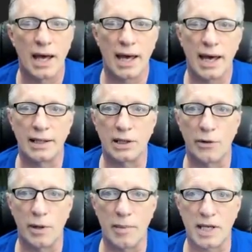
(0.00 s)
And the
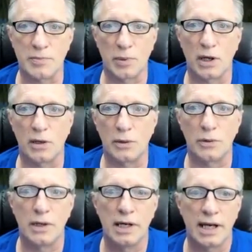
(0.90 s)
Coinbase
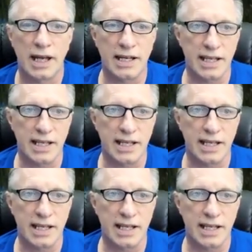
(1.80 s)
Pro can